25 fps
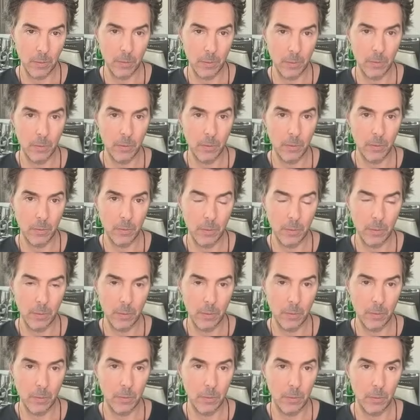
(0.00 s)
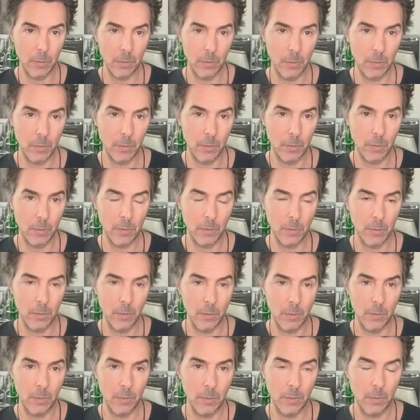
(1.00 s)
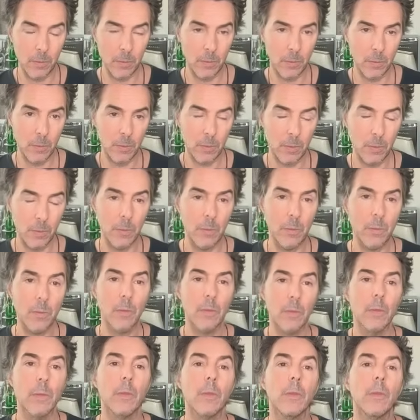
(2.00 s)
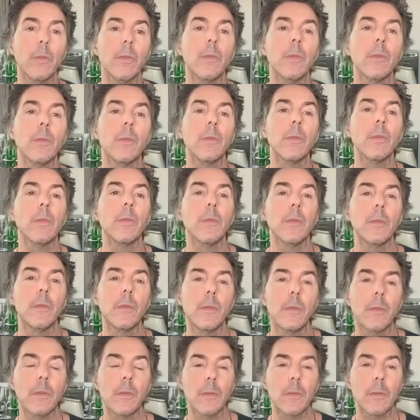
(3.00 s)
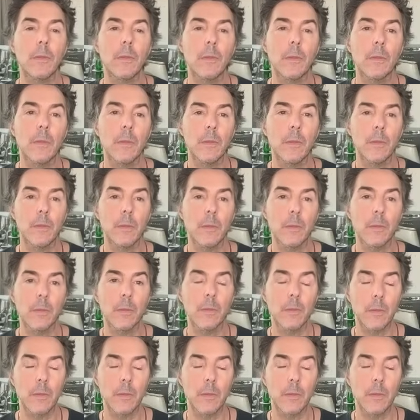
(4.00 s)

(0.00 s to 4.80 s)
(silent)